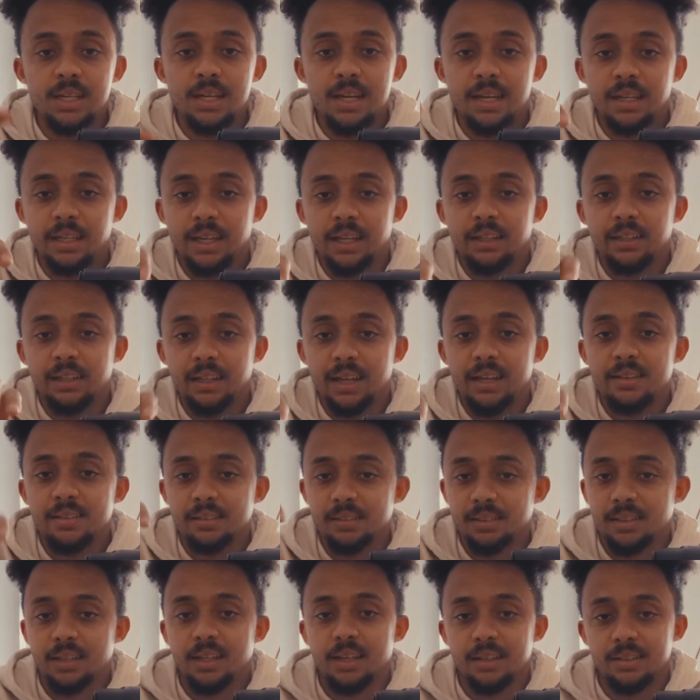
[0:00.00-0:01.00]
and then the
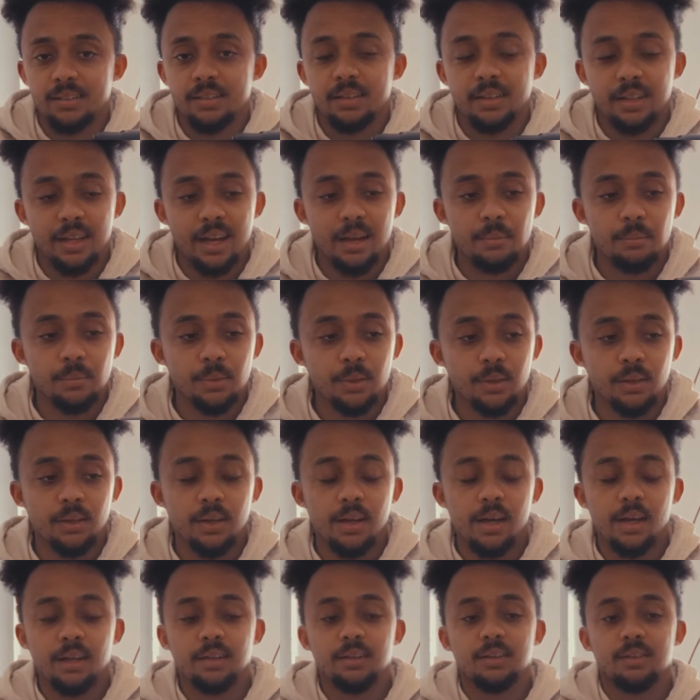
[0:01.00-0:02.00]
lens connects to the camera,
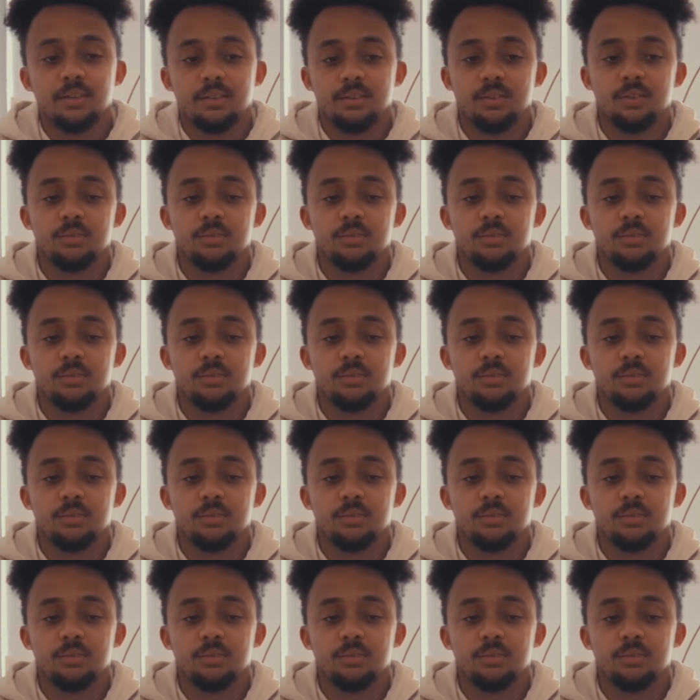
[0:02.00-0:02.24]
and